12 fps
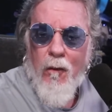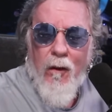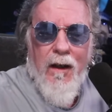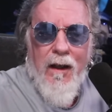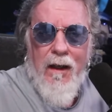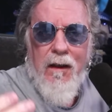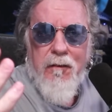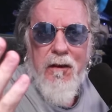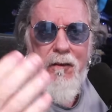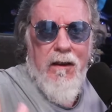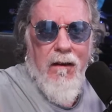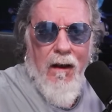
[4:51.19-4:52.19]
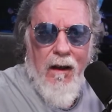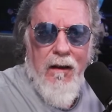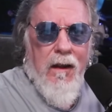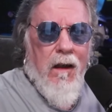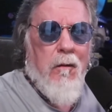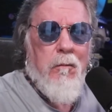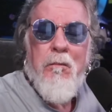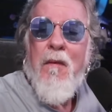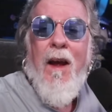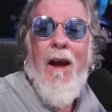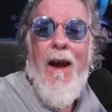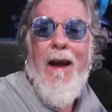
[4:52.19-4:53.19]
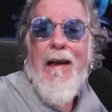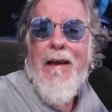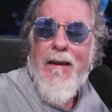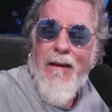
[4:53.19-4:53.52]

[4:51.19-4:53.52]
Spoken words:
Or again, if they're retired, they go, Hey